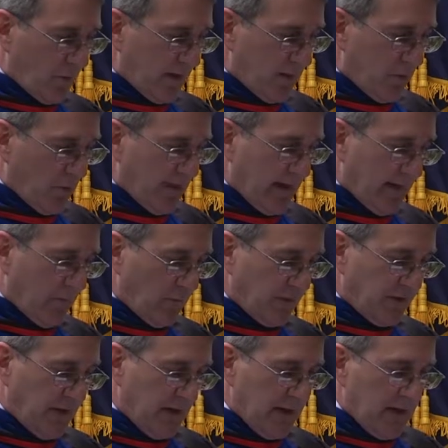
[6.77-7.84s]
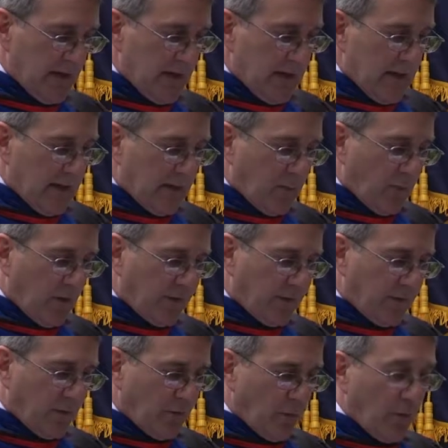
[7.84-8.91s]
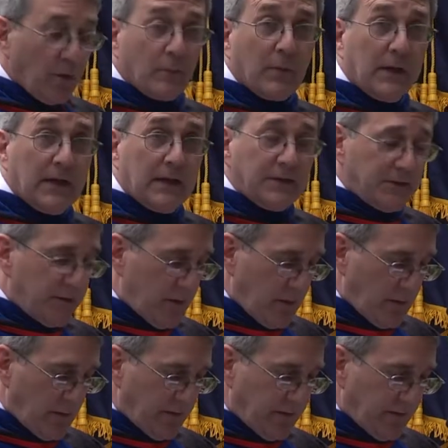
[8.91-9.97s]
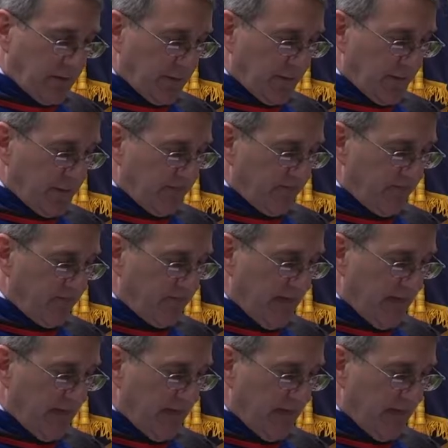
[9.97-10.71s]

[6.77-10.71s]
grade point average, and at present her career plans are uncertain.